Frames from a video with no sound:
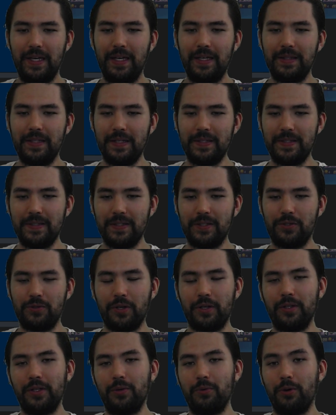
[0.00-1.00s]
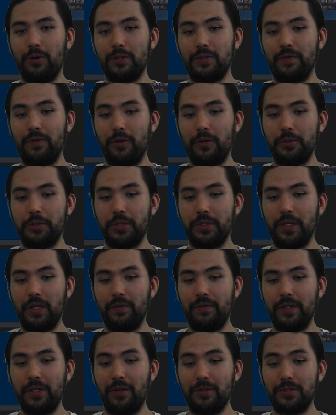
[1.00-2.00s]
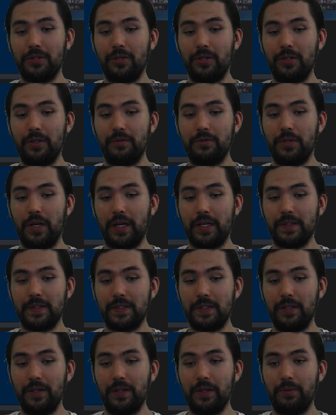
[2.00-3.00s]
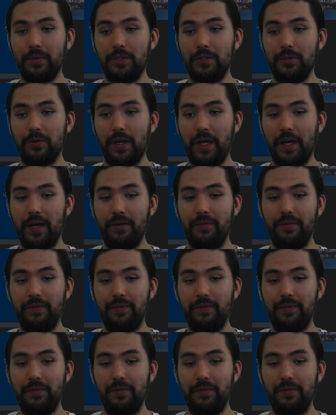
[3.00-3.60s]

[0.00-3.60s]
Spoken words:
This is a strictly worse version of the alternative dragon skill that we do have.